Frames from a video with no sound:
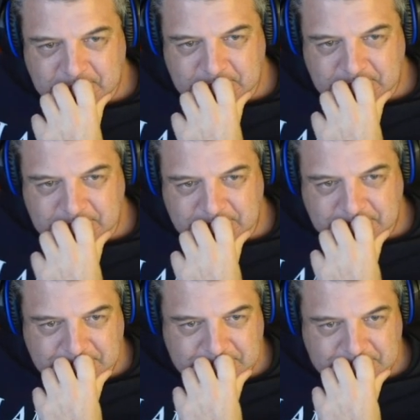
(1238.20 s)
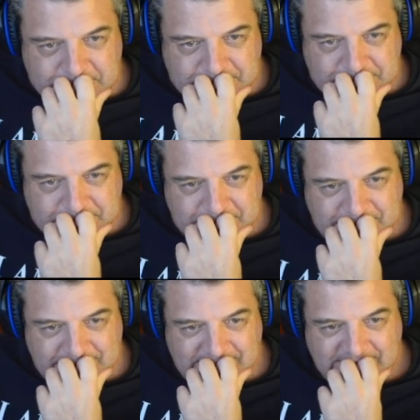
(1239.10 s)
This
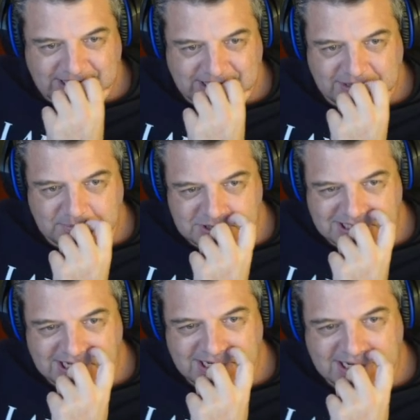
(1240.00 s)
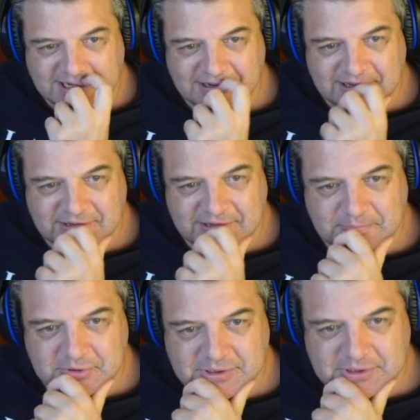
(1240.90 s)
keeps pushing, doesn't he? Right, it's
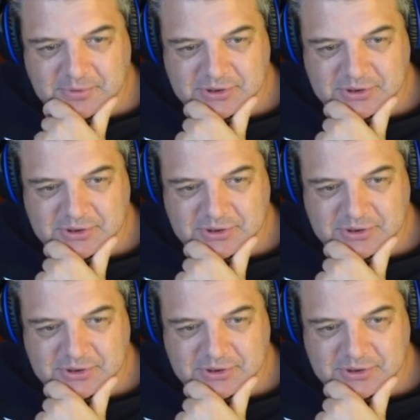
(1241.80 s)
pushing